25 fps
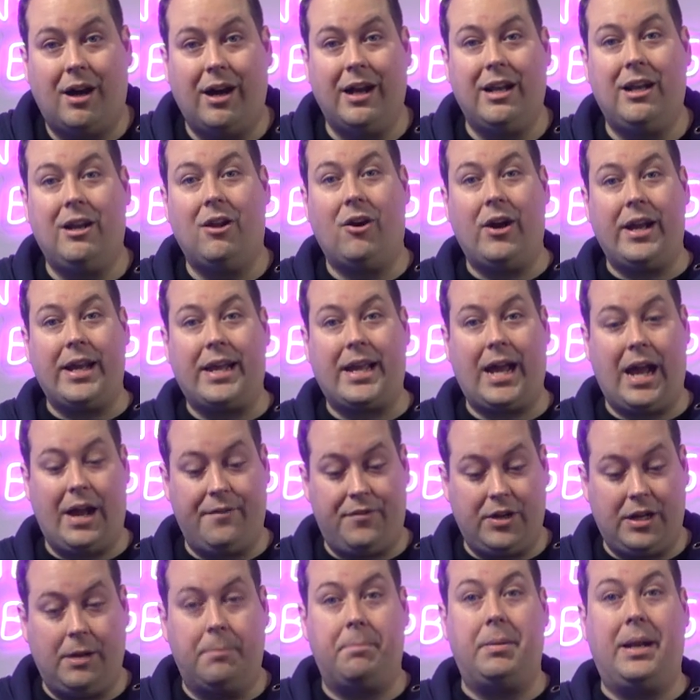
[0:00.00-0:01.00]
I like
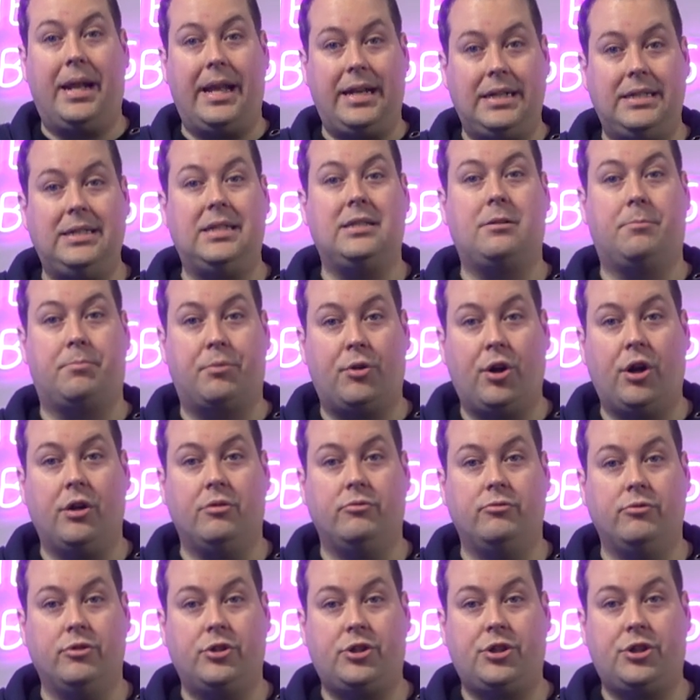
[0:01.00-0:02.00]
having a blended
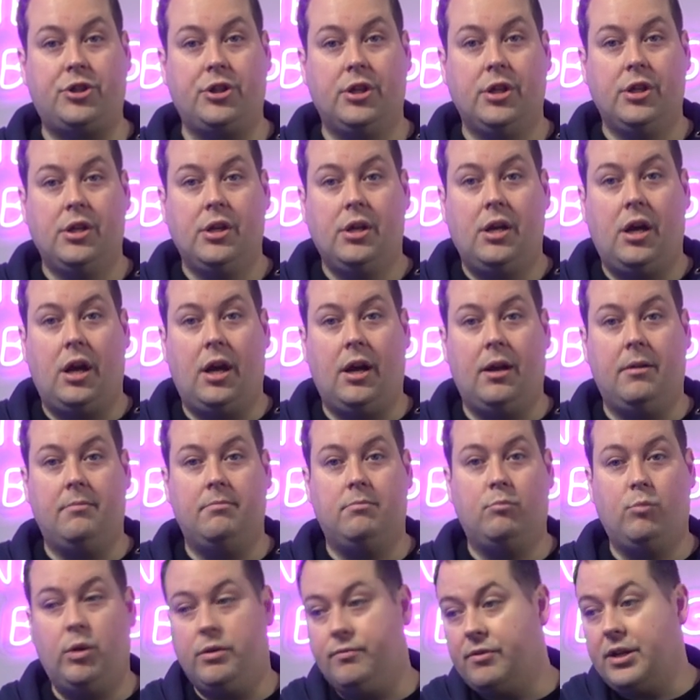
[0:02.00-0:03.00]
approach.
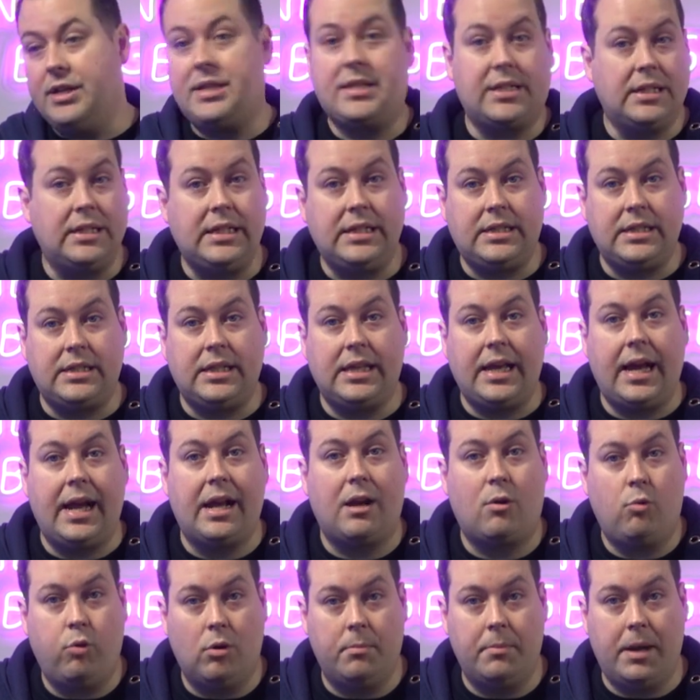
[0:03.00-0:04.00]
Um, we recently did the
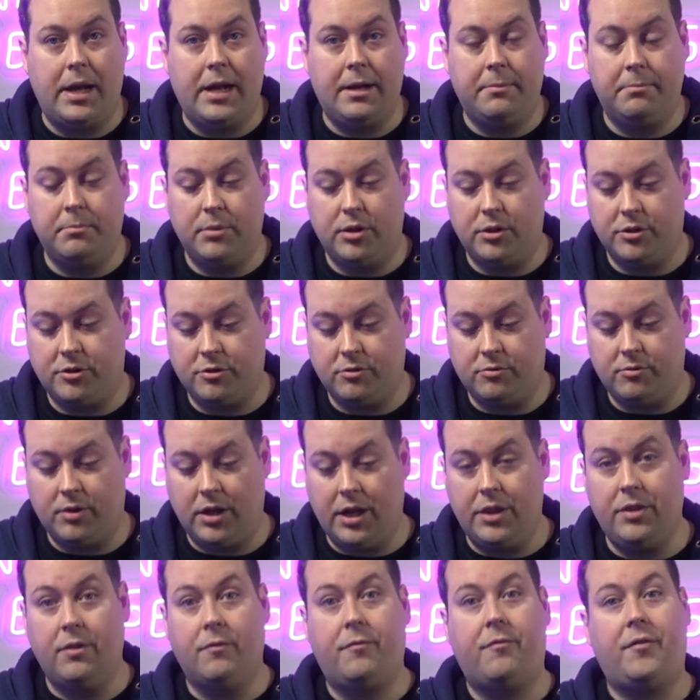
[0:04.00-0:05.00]
Aquaman model,
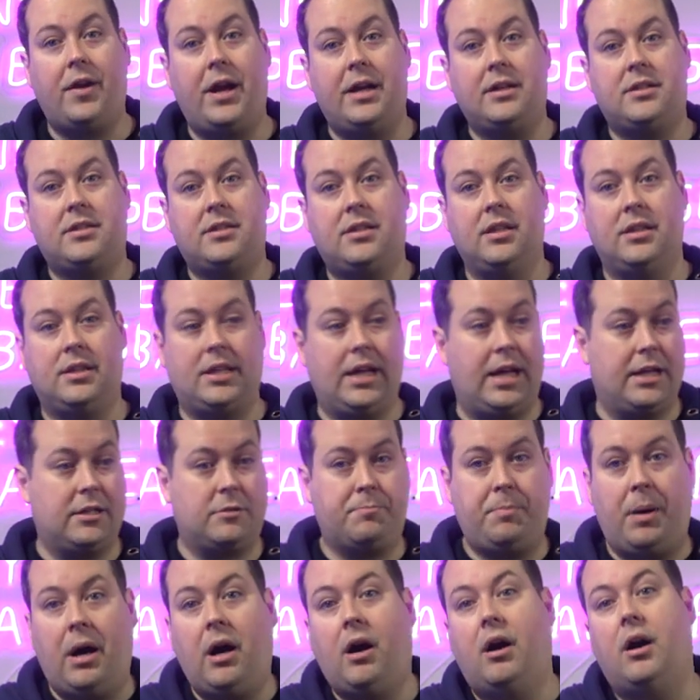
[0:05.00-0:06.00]
and the fact that that's
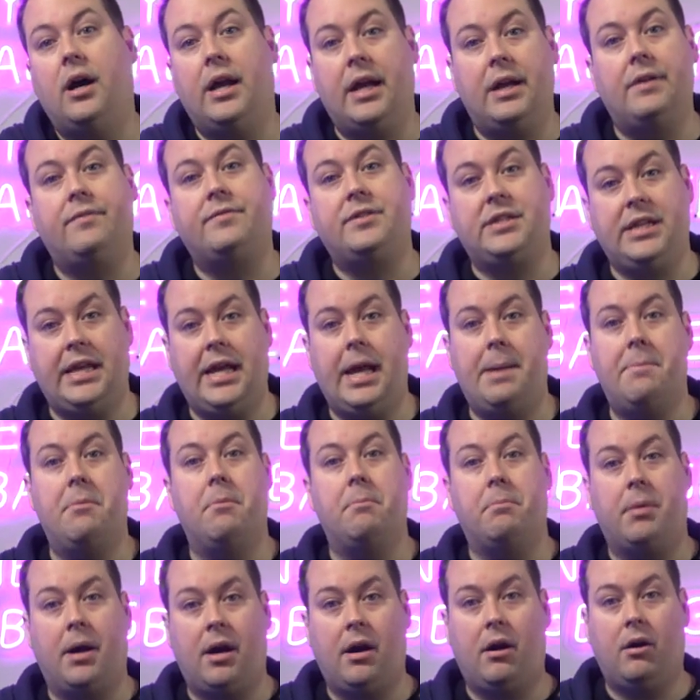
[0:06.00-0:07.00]
part FDM
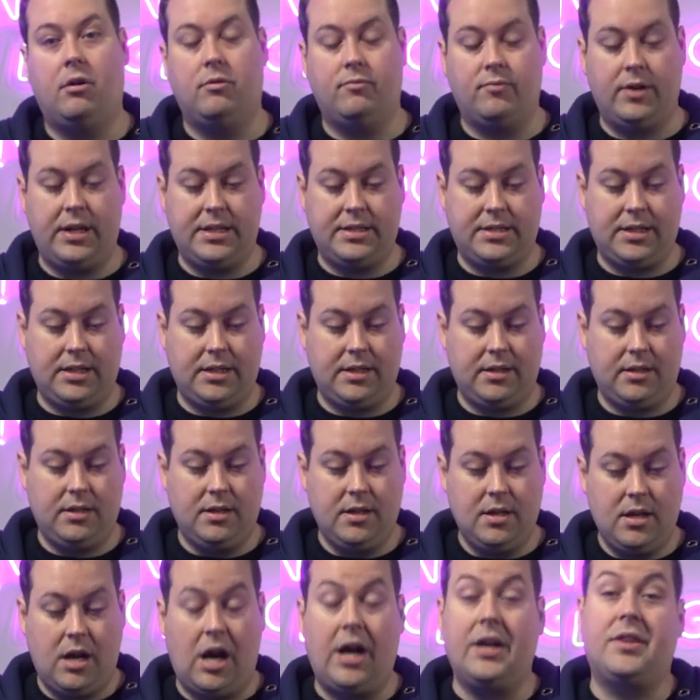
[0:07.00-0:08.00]
and part resin,
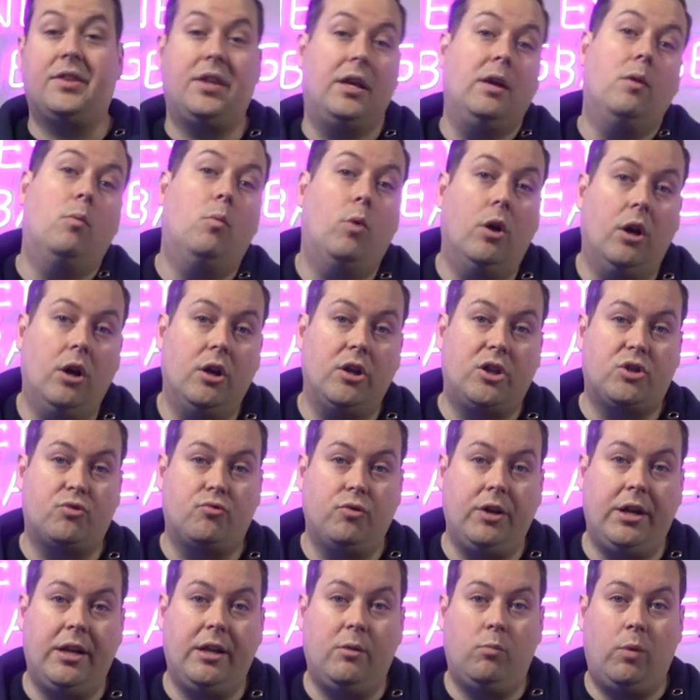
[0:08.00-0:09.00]
I think works
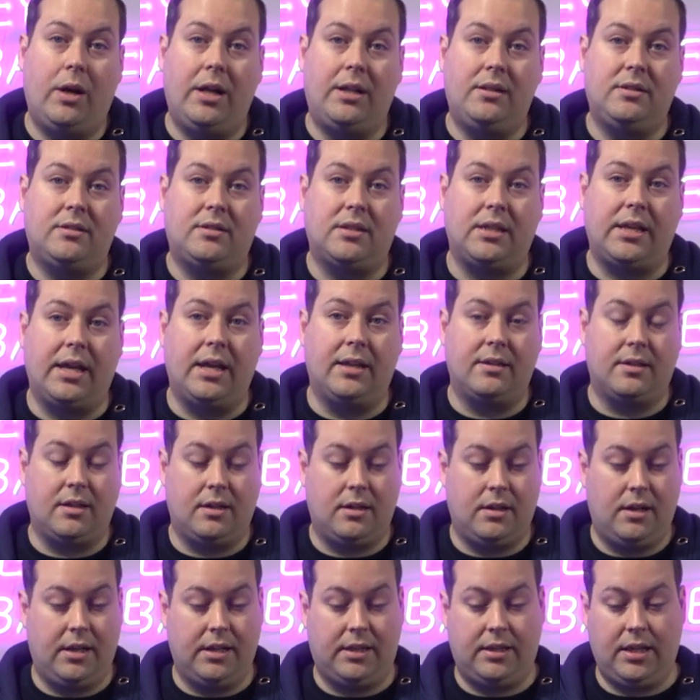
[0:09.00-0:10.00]
really well
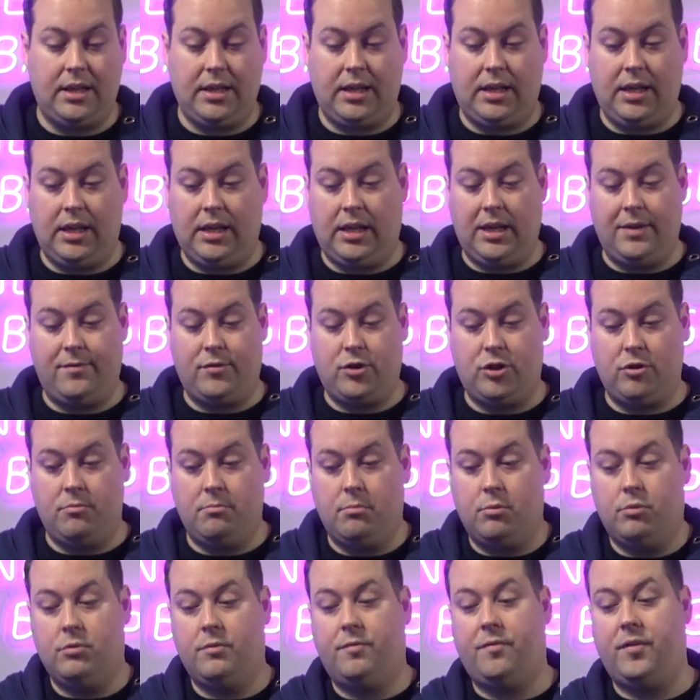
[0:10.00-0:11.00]
together. I think it gives you
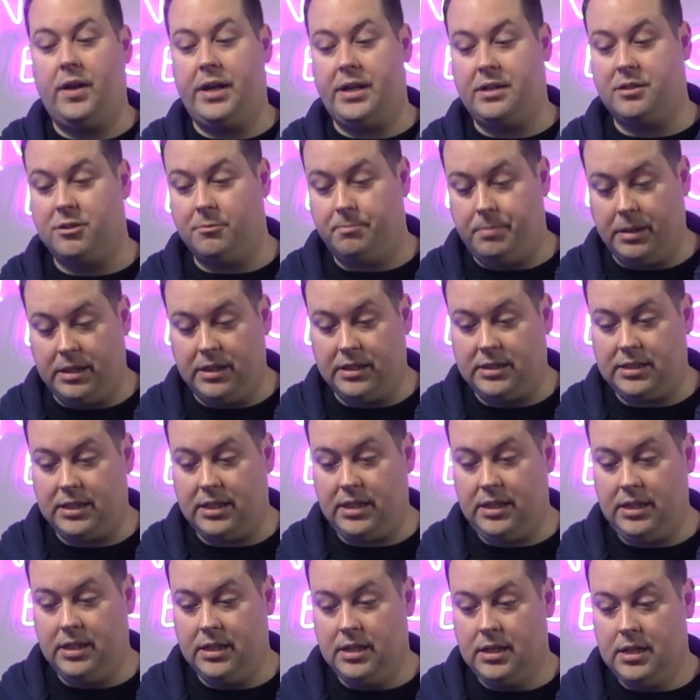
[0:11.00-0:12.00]
more
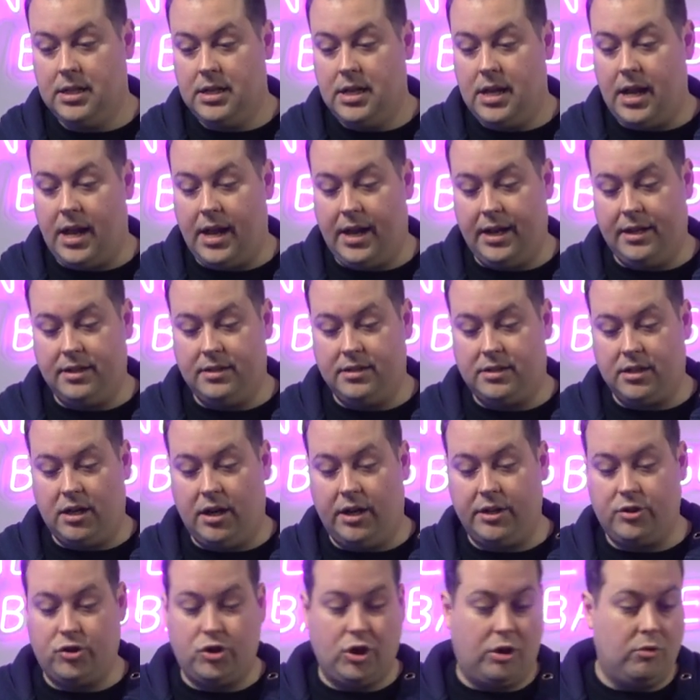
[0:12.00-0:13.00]
flexibility, and
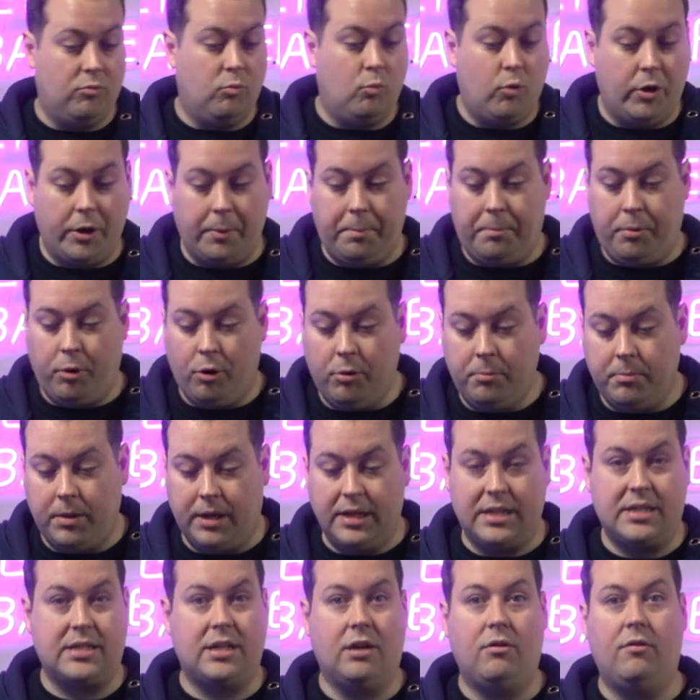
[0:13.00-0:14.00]
I don't want to put
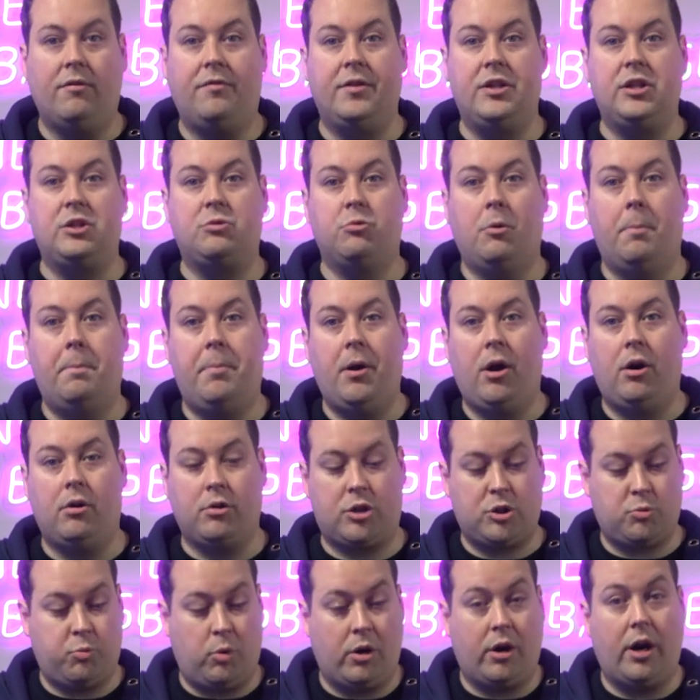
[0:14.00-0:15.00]
myself into a
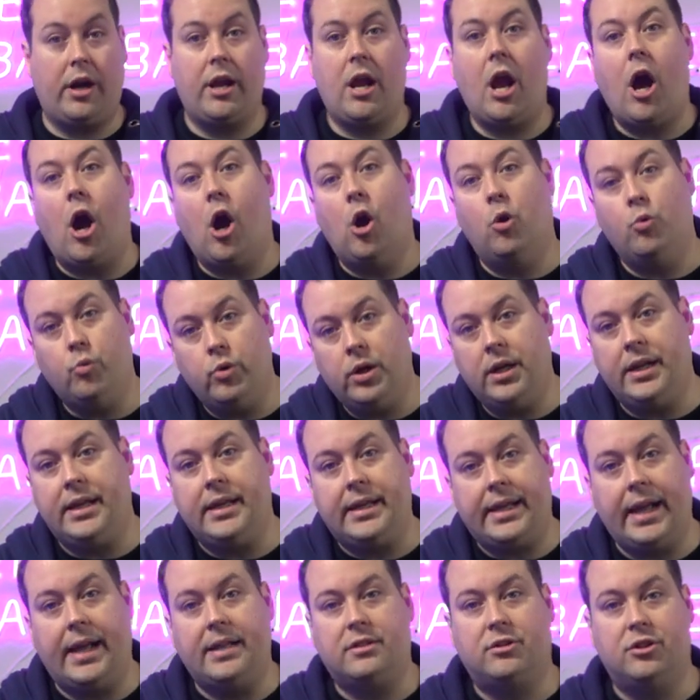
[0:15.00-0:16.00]
box where I only
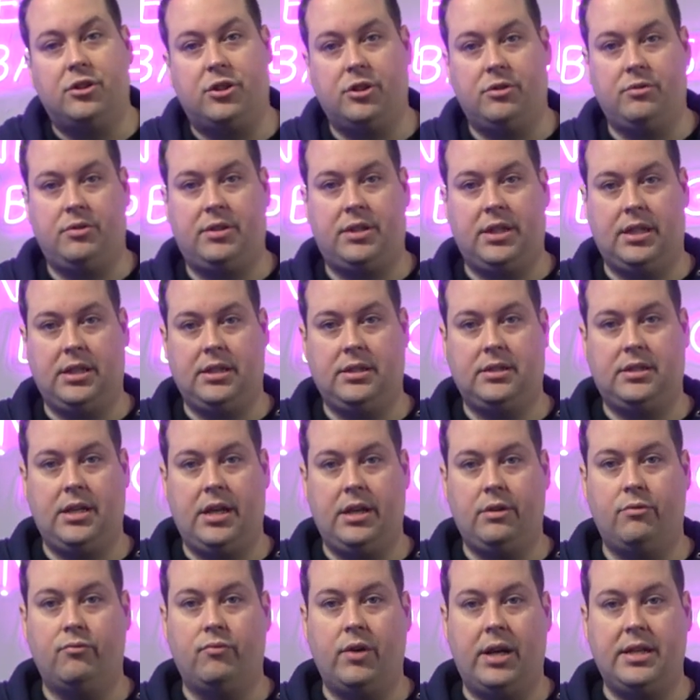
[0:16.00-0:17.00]
get to do things
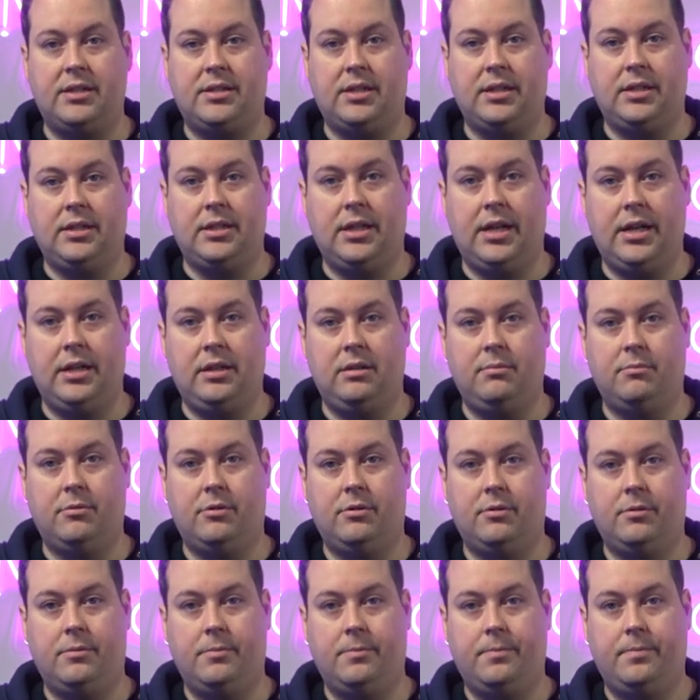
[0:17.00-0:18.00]
in resin
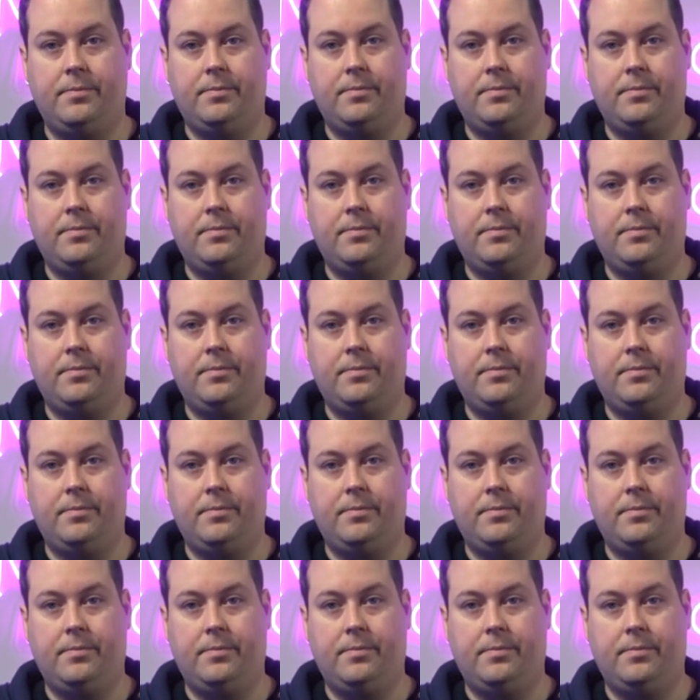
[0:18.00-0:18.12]
anymore.